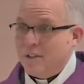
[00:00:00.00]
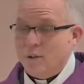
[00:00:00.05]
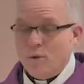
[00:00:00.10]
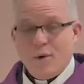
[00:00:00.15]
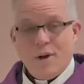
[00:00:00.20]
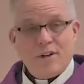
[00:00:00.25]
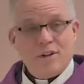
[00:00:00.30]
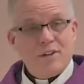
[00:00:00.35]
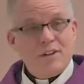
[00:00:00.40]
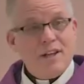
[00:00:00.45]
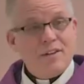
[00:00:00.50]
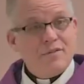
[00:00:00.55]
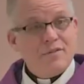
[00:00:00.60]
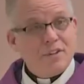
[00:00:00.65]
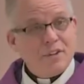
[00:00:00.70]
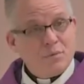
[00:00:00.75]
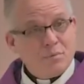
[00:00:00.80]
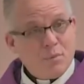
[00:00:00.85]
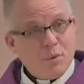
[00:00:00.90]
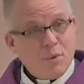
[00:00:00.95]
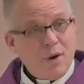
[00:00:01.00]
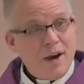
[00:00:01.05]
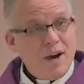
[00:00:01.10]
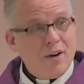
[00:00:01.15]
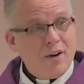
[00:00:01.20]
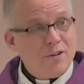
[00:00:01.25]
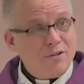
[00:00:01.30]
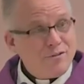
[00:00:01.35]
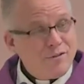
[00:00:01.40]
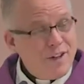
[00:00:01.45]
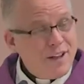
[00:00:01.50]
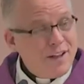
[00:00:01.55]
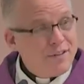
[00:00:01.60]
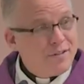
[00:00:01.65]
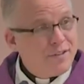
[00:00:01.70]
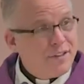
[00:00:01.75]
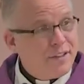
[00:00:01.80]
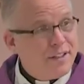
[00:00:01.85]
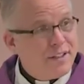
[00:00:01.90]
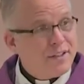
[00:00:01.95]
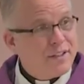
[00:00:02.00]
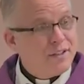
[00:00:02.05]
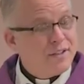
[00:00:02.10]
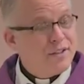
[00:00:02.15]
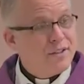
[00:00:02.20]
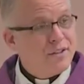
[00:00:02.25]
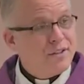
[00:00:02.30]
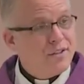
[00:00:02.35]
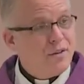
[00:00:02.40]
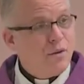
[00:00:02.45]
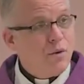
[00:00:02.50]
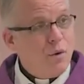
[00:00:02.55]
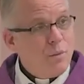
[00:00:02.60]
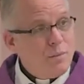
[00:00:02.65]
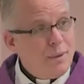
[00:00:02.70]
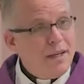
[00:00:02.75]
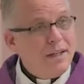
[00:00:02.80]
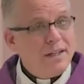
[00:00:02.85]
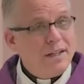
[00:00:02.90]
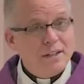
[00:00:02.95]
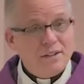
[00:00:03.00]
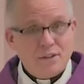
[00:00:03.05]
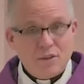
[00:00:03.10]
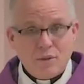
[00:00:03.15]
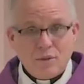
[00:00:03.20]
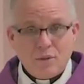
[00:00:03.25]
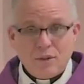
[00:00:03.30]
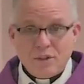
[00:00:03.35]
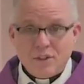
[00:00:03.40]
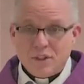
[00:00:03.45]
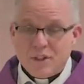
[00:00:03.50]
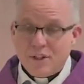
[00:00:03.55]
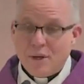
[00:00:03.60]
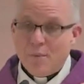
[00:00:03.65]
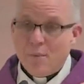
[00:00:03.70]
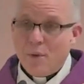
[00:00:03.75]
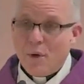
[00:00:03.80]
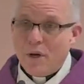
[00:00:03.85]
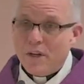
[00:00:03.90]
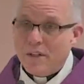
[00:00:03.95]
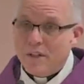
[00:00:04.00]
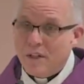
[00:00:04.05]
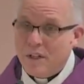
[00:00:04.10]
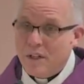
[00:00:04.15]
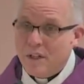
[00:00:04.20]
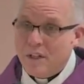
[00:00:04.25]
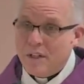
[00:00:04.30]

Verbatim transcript: greater level of prayer, faithfulness, or obedience, or someone